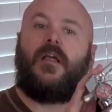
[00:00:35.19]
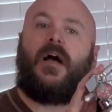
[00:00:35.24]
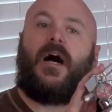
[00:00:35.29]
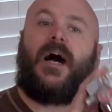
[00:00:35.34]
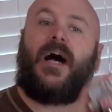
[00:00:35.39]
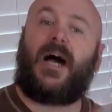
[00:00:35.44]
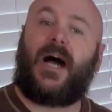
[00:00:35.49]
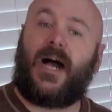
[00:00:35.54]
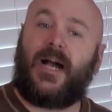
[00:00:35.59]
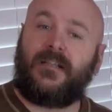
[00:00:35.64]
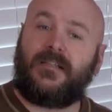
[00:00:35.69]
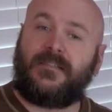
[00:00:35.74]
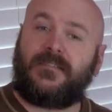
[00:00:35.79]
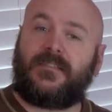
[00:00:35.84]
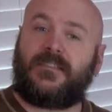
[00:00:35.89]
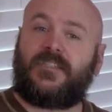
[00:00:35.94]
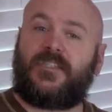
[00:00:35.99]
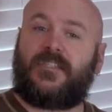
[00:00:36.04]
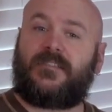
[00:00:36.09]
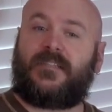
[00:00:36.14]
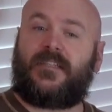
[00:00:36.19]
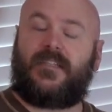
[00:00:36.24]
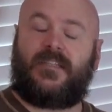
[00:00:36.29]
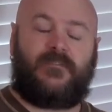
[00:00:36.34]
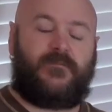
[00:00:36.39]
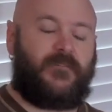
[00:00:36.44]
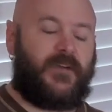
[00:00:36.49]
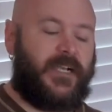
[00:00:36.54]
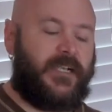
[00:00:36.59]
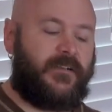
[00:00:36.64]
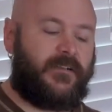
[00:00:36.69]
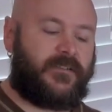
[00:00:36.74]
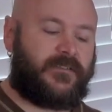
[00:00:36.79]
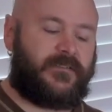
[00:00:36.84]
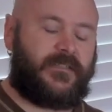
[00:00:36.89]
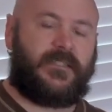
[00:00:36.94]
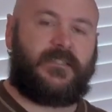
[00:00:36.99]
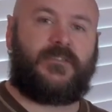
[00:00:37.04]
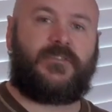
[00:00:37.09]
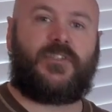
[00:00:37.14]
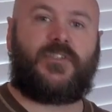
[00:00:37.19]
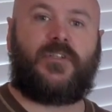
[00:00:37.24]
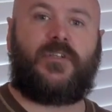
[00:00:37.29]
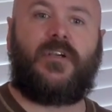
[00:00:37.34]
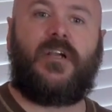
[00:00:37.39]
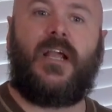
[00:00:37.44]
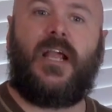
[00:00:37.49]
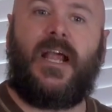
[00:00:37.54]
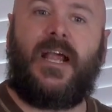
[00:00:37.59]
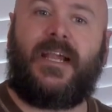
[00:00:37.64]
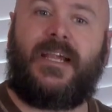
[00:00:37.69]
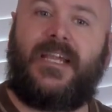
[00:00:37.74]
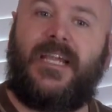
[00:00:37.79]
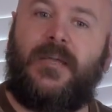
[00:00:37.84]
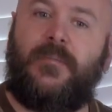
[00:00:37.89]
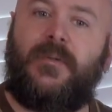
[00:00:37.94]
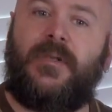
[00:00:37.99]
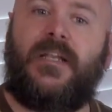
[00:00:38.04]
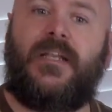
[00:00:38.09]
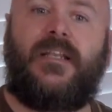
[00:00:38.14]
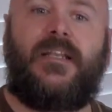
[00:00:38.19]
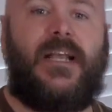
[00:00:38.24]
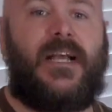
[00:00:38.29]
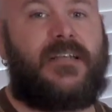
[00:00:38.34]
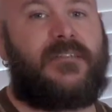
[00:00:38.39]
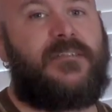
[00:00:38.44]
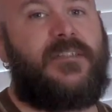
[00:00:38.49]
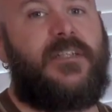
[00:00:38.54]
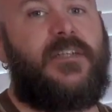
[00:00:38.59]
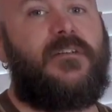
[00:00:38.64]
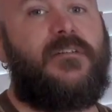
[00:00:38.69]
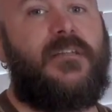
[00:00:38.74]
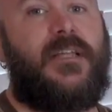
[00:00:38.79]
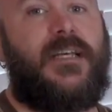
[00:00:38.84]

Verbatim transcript: I highly suggest getting a fire extinguisher and keeping it next to your